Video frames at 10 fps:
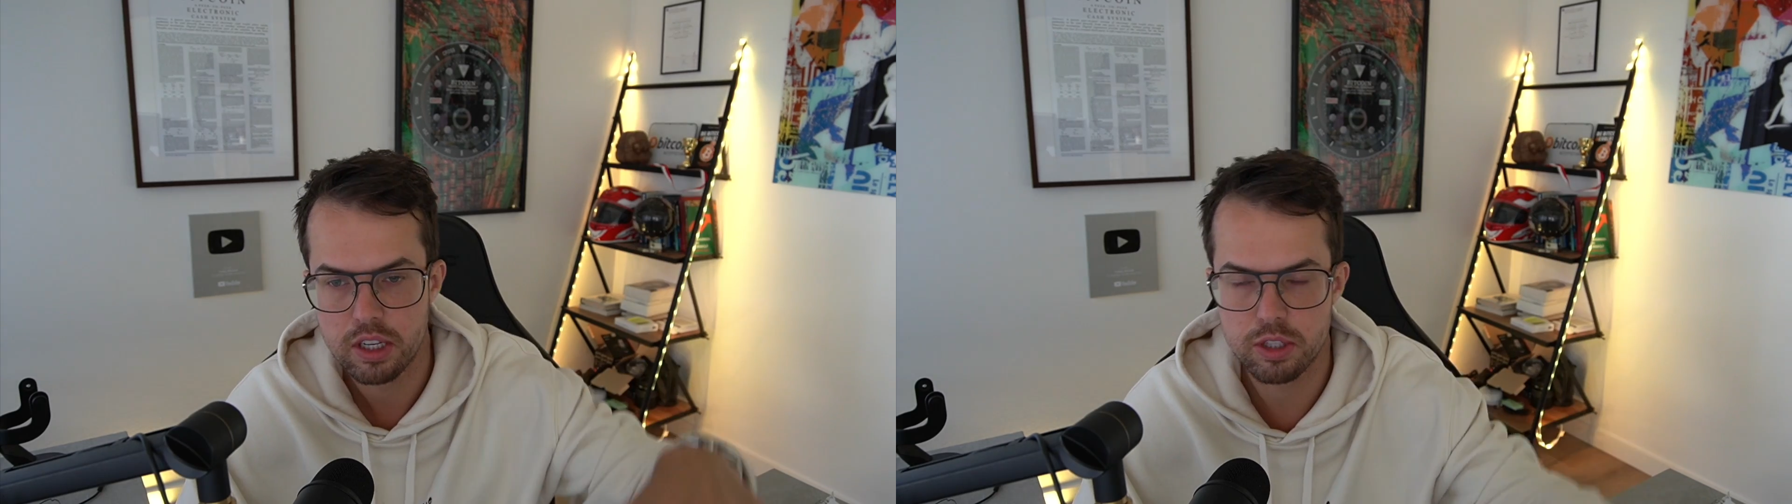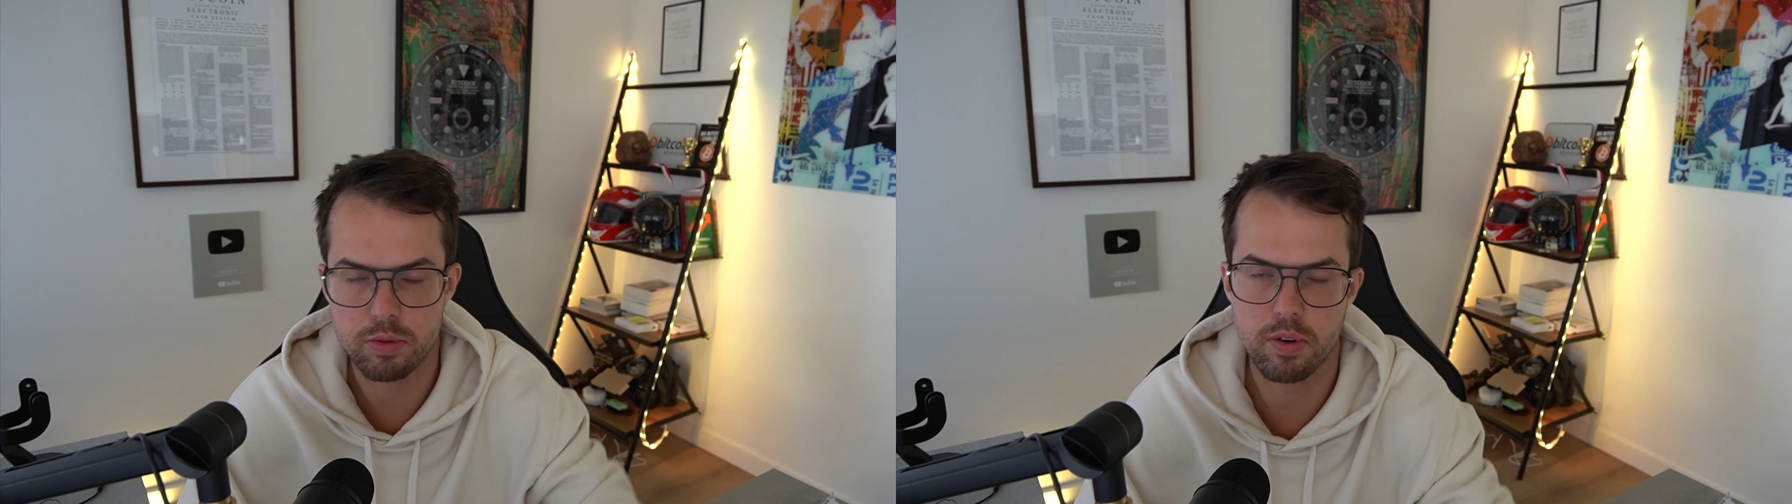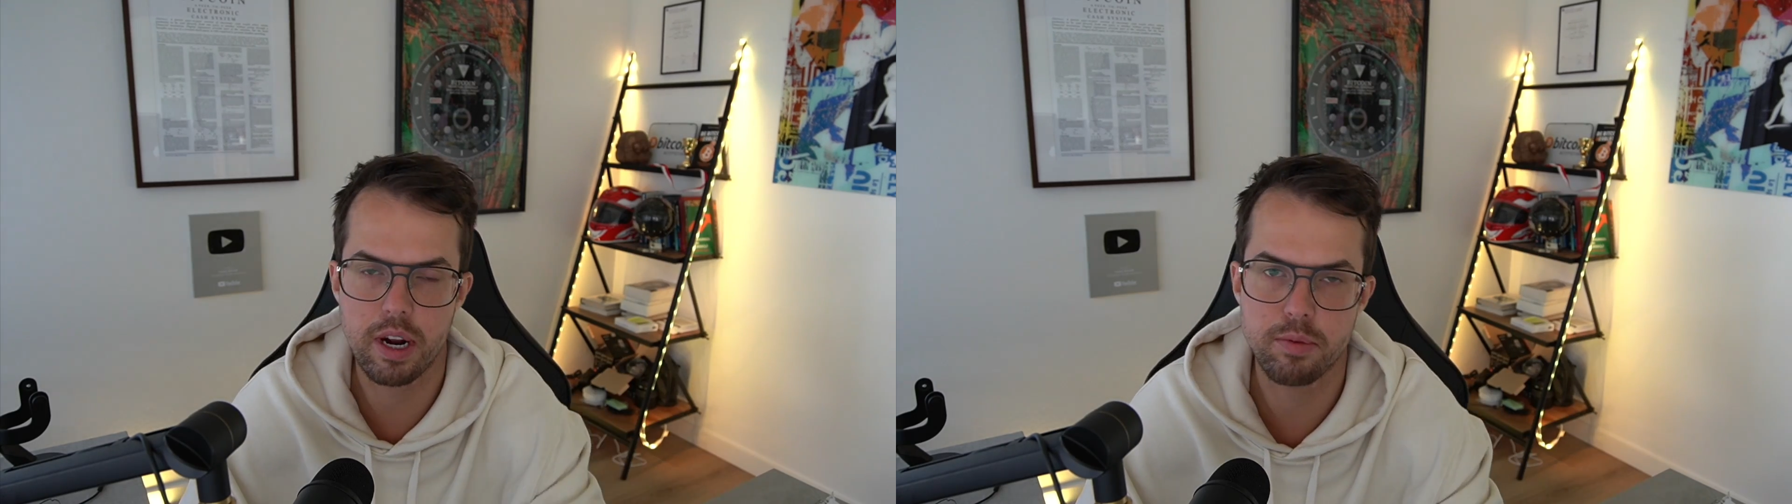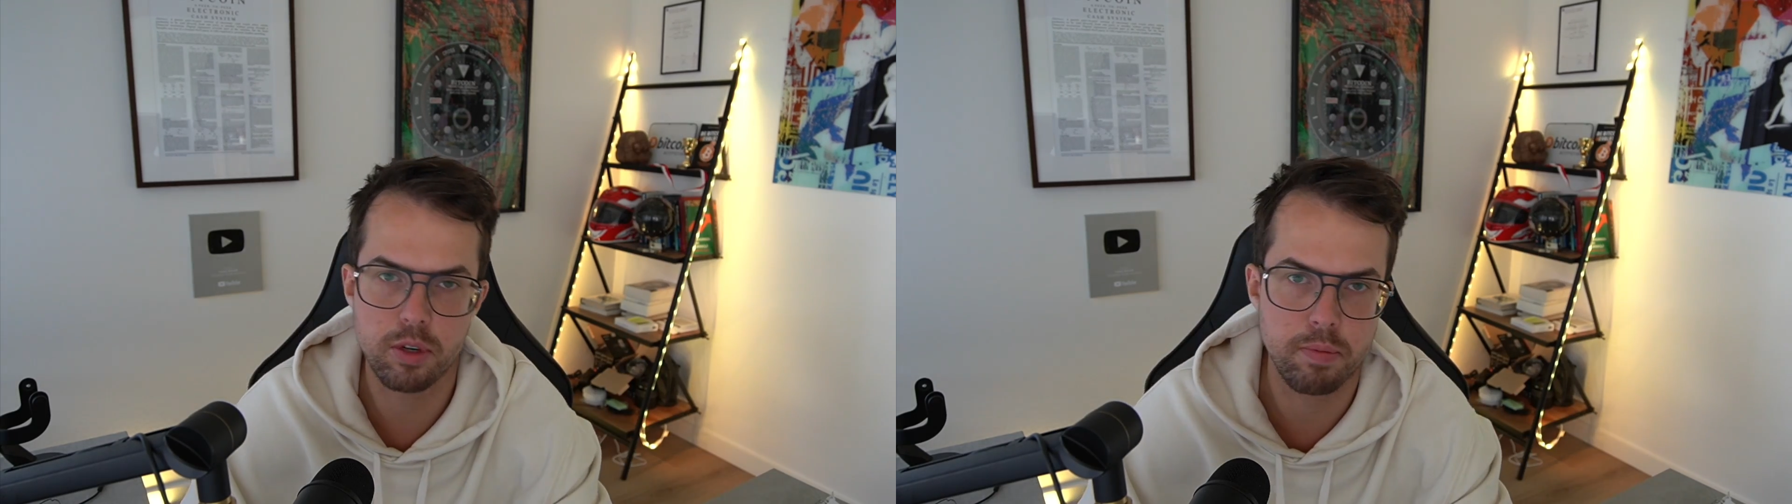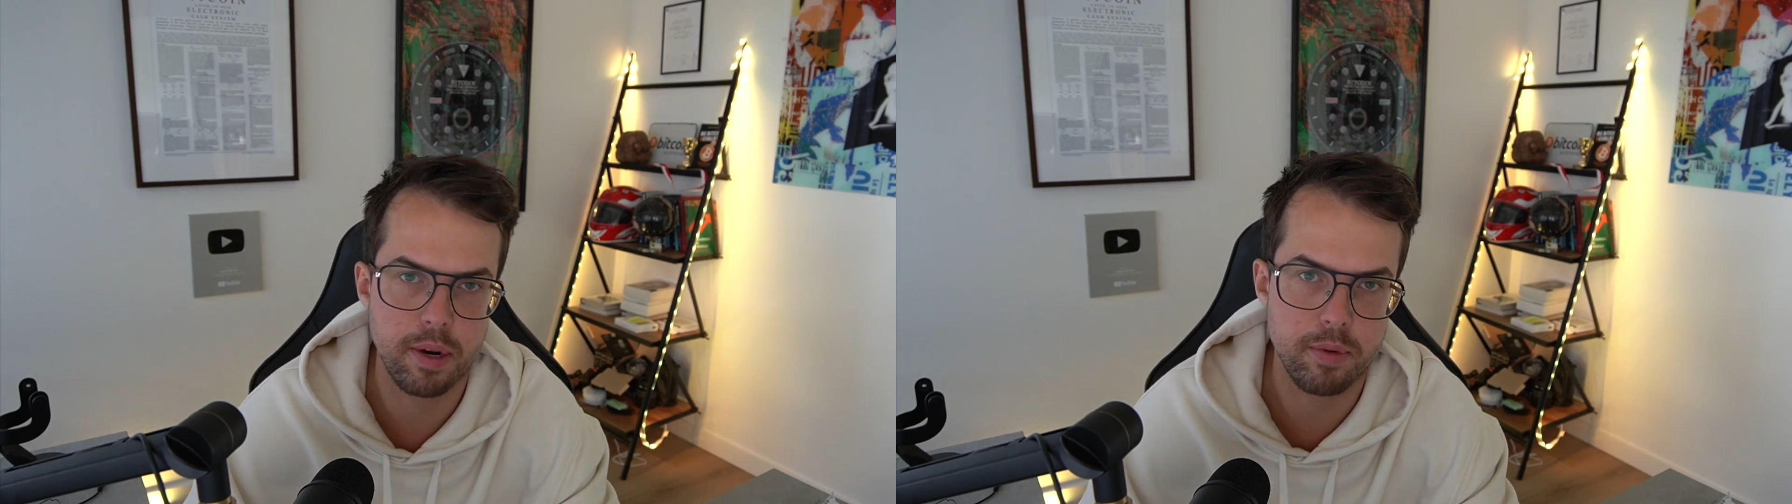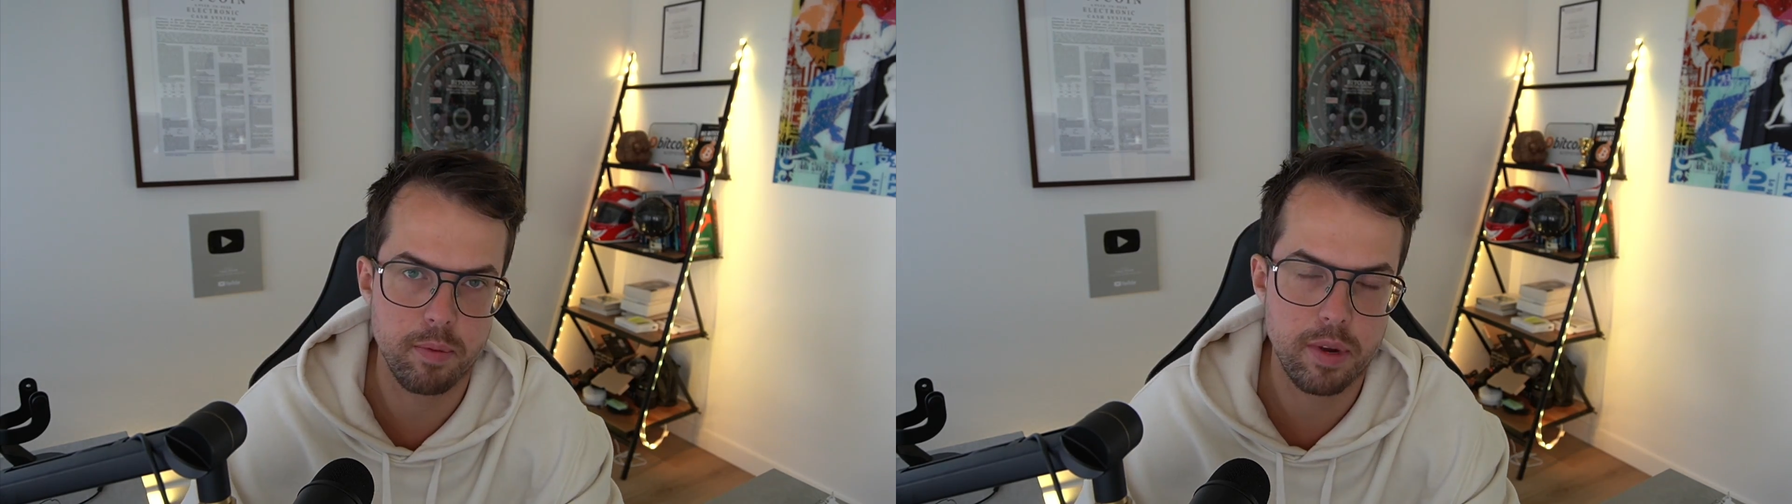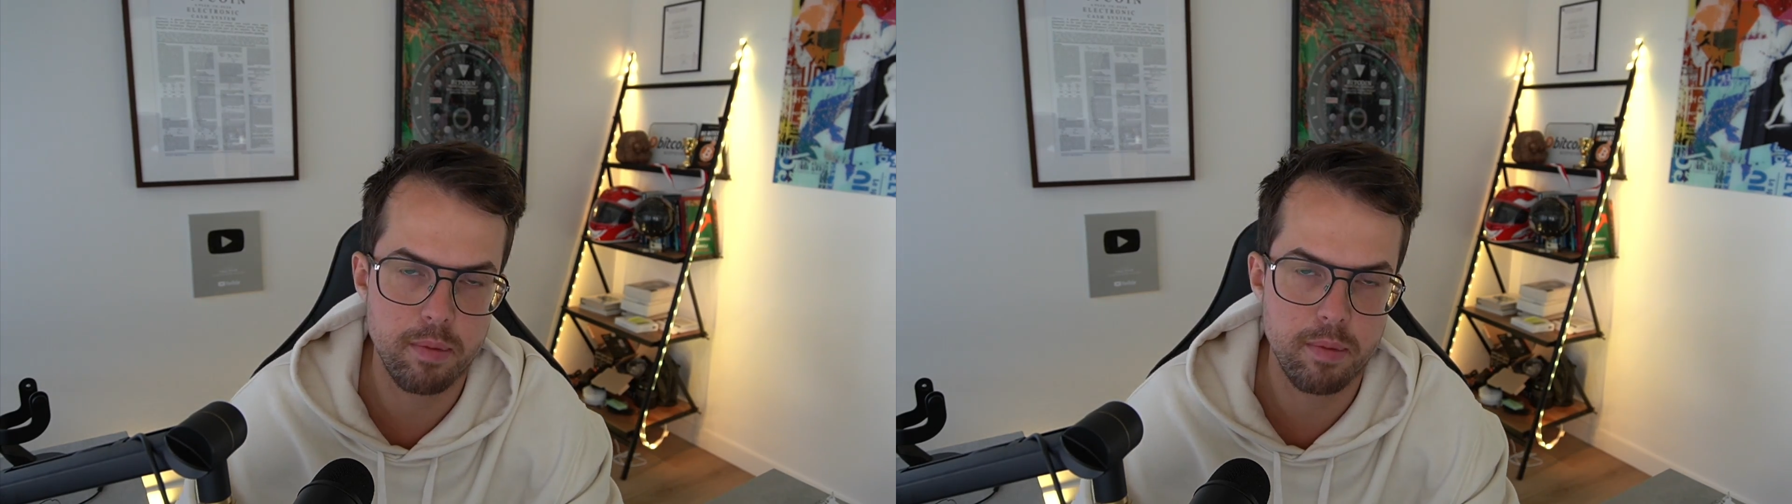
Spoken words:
subscribe to the premium